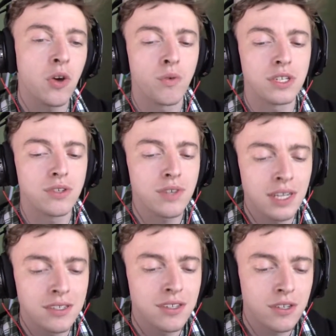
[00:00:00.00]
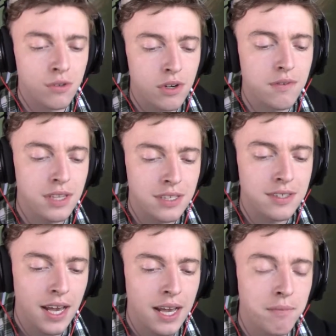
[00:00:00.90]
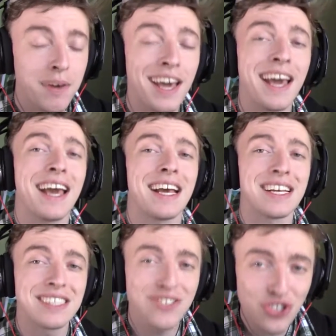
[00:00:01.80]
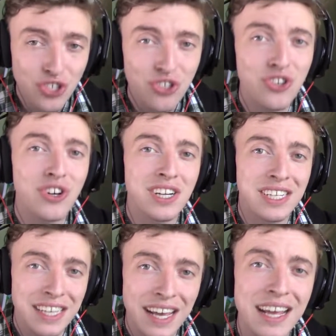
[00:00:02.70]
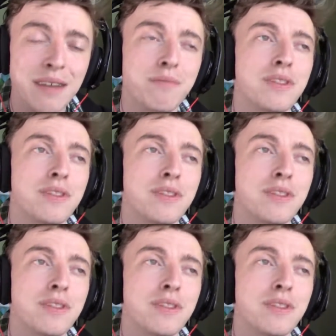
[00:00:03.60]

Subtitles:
when you get into the groove of this game, it's a good game.